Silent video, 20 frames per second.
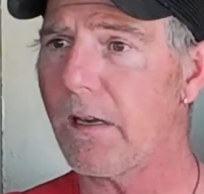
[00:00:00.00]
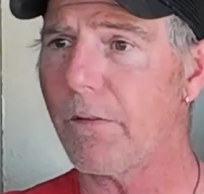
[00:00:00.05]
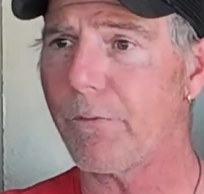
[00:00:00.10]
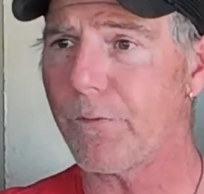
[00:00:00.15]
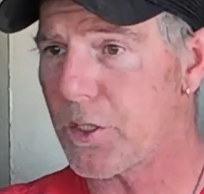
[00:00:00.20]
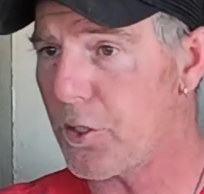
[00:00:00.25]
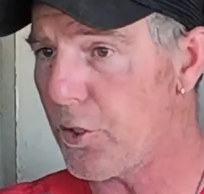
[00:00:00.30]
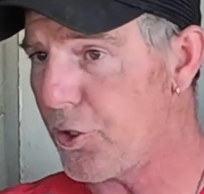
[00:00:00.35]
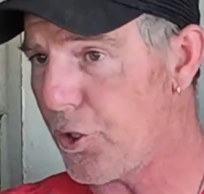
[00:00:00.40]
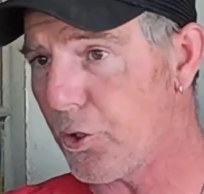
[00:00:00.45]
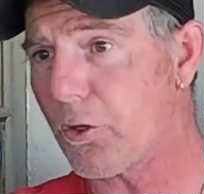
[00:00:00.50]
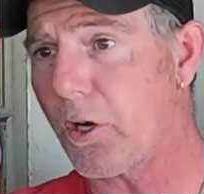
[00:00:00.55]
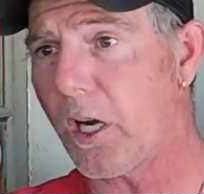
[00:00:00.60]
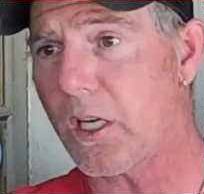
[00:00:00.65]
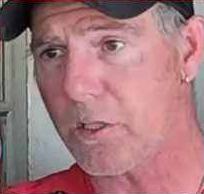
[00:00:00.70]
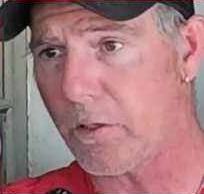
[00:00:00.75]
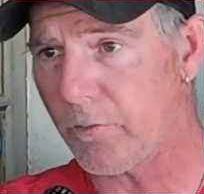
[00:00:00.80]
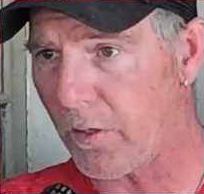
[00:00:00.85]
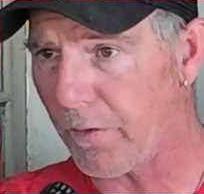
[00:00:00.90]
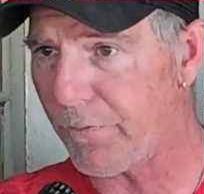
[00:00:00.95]
As soon as you
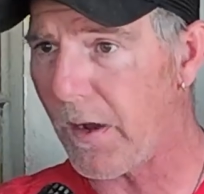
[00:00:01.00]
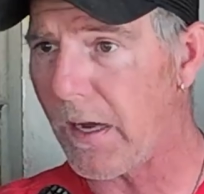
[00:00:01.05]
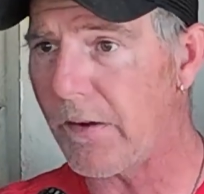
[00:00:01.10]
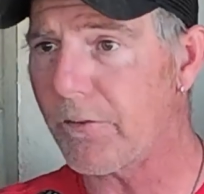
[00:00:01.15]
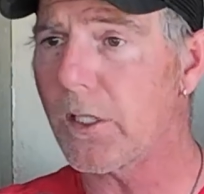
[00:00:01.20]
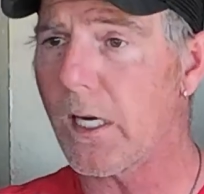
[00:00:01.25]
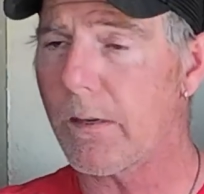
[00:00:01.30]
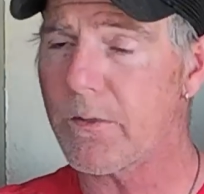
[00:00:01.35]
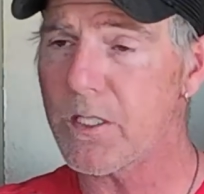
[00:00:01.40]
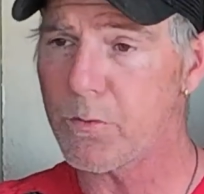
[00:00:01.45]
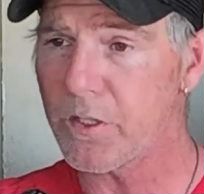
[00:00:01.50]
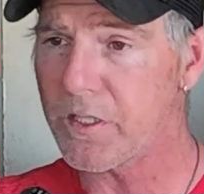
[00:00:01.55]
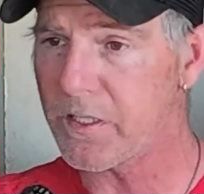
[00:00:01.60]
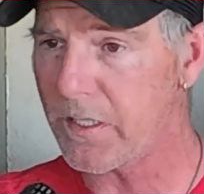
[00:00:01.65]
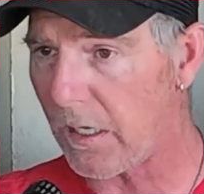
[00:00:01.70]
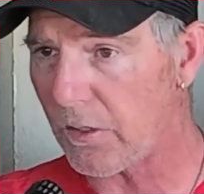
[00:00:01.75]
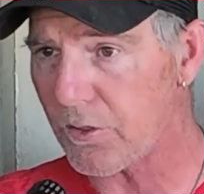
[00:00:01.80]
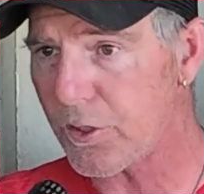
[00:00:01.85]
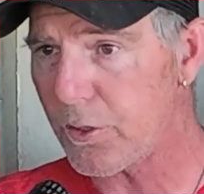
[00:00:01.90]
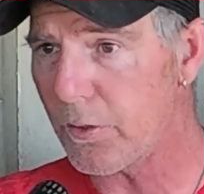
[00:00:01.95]
cross over to 5 climbers, we'll
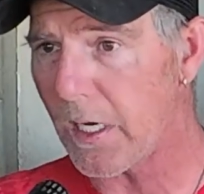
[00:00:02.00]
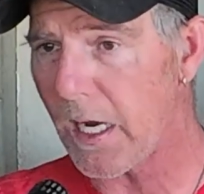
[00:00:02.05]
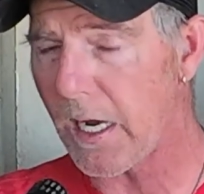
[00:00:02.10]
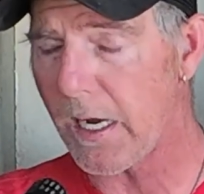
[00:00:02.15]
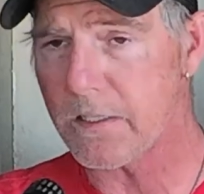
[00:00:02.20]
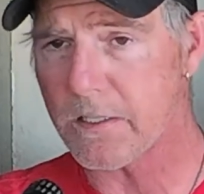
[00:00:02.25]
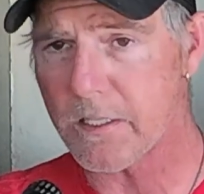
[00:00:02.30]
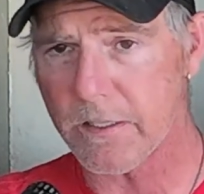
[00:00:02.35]
send out 2 guides.